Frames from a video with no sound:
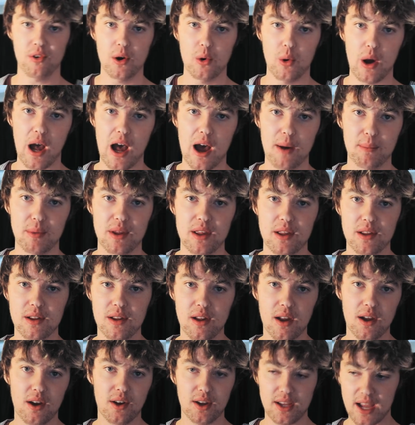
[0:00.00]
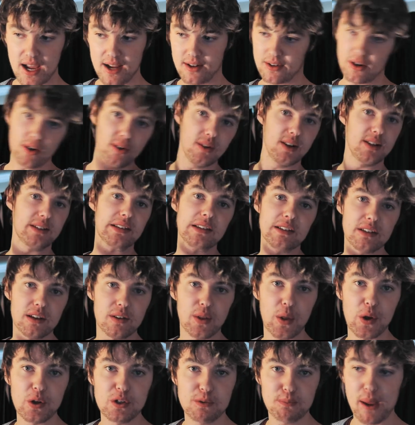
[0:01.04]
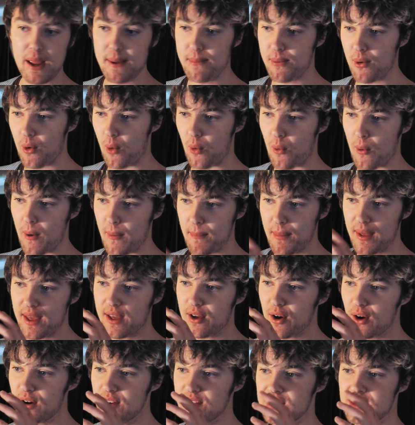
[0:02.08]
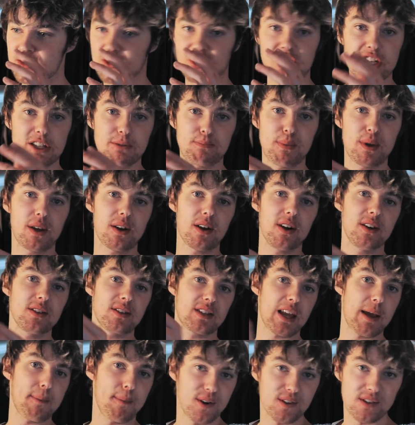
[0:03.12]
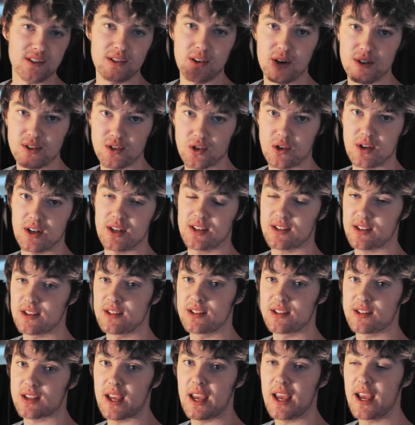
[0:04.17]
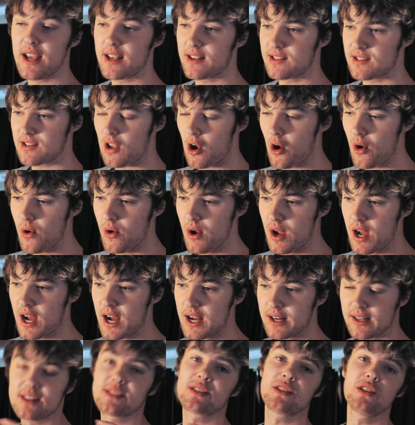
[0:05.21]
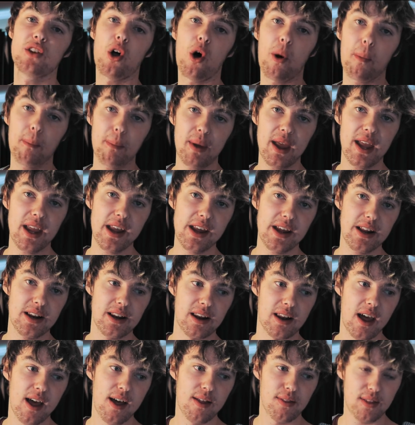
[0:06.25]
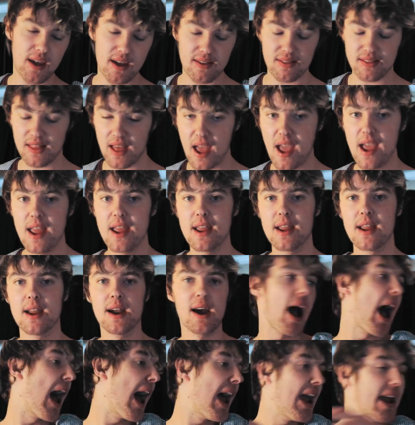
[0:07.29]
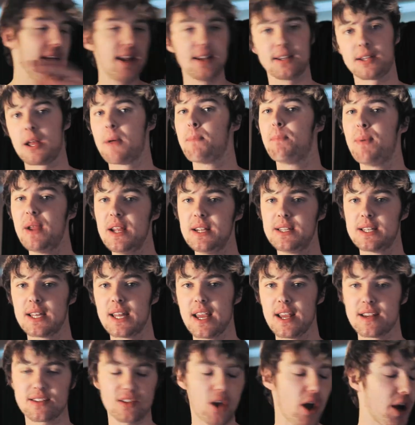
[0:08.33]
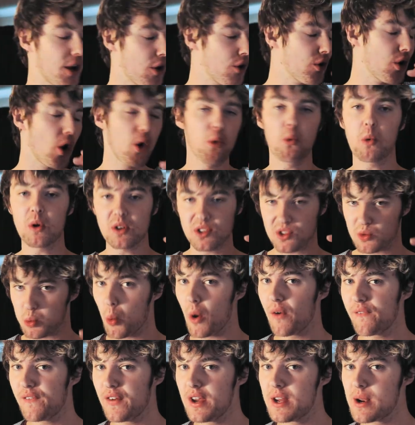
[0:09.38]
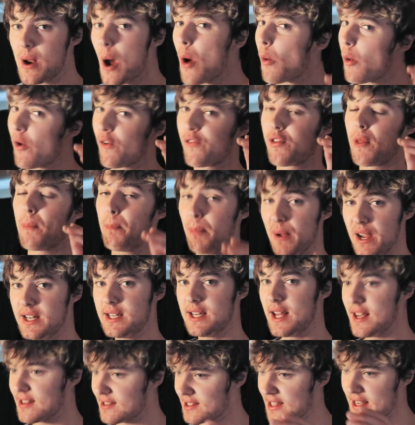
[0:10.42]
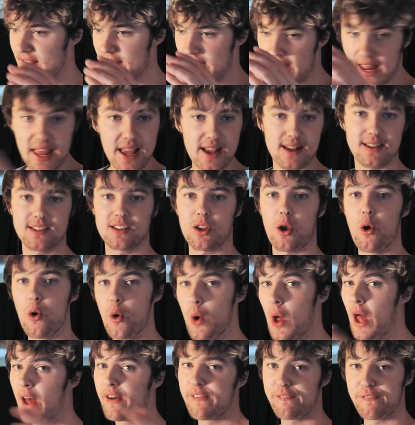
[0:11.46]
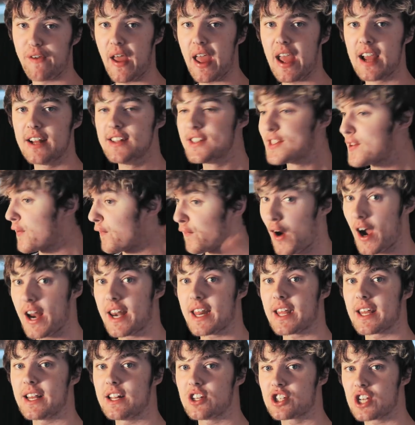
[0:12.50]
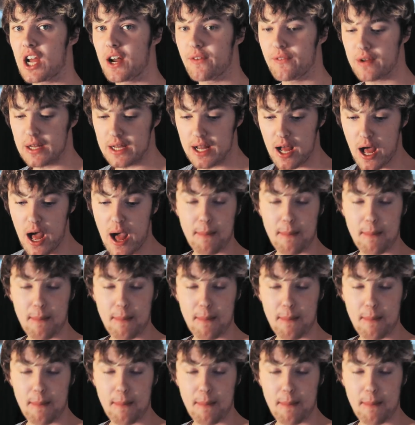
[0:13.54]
a real ARMY, okay? Don't listen to those people. Because just because that person also listens to EXO does not mean that they hate BTS. I don't know what's with it, with the BTS and EXO fans fighting each other,